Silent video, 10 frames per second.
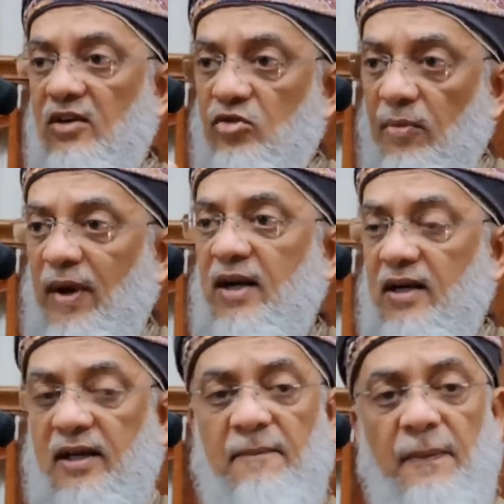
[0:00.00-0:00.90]
So
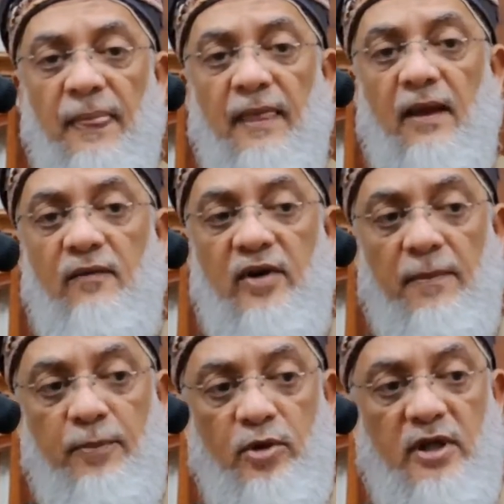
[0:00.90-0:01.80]
apparently, we
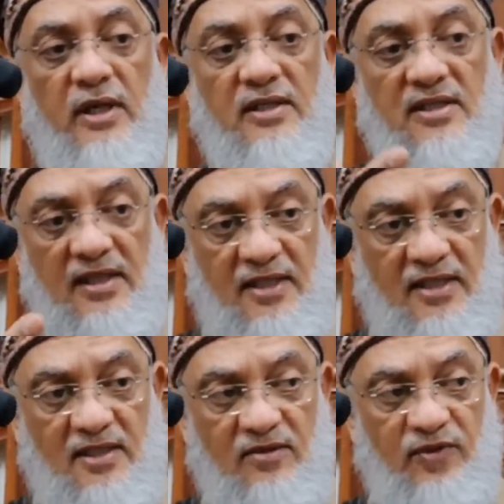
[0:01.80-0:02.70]
are putting
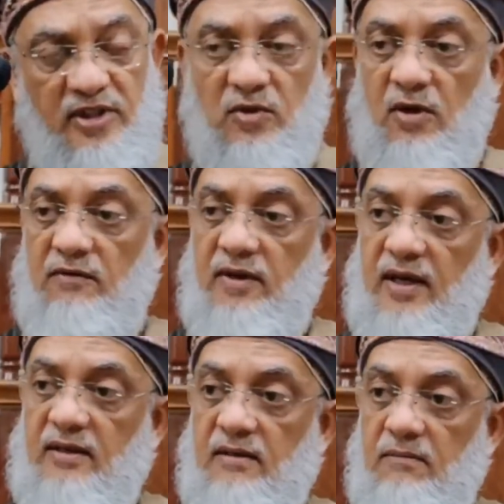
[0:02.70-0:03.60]
success, first of all,
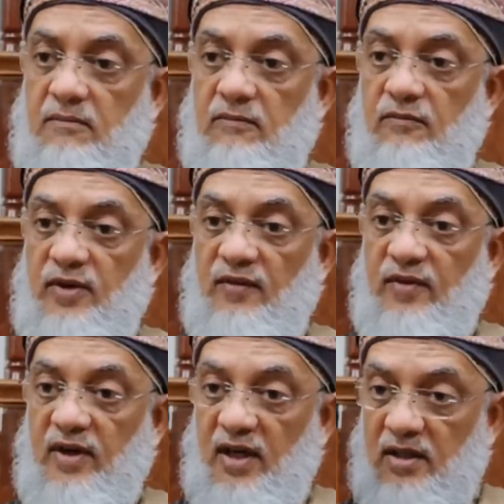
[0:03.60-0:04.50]
we
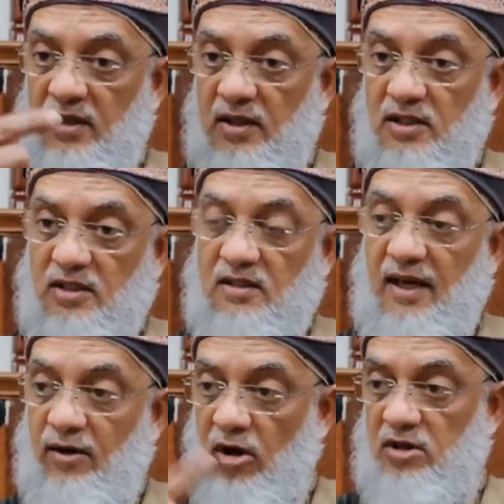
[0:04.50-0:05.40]
have created this
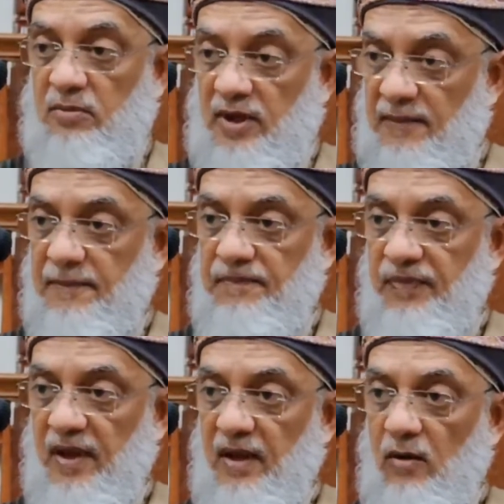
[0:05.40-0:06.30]
dichotomy,
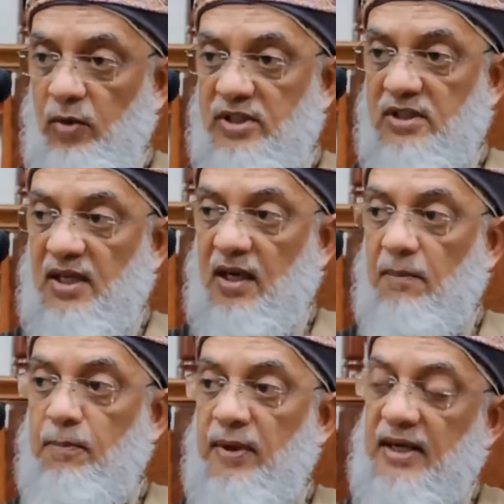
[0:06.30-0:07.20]
which is a
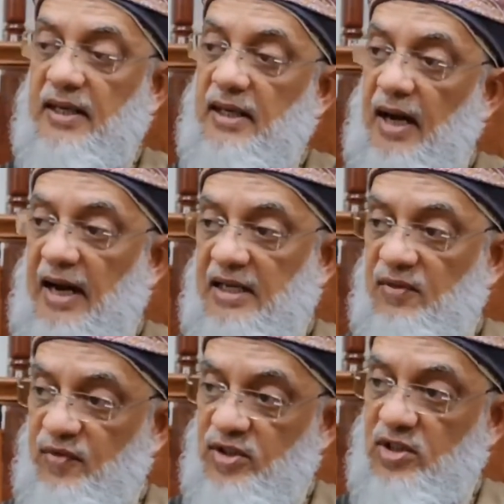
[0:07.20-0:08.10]
completely
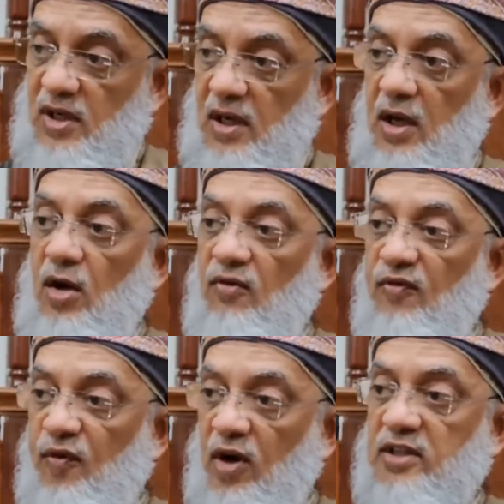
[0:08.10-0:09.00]
artificial,
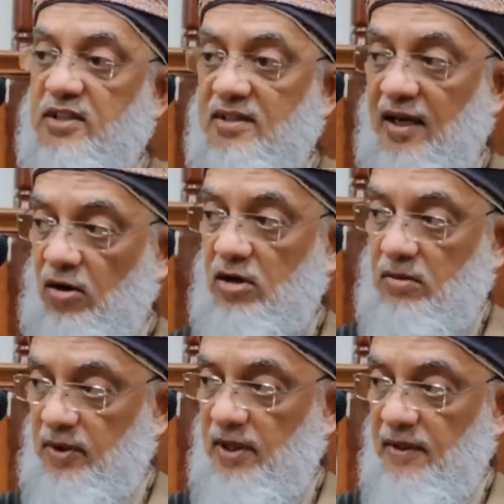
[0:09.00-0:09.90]
false
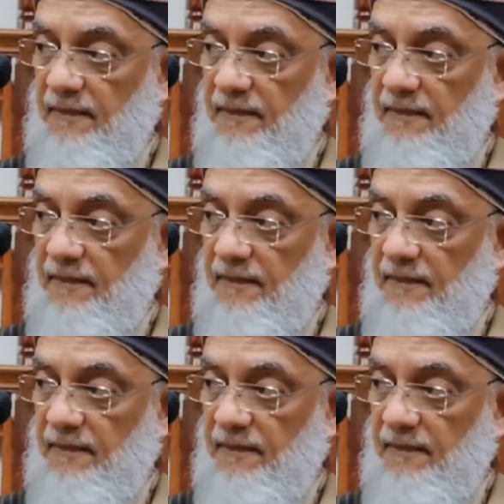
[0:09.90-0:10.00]
dichotomy.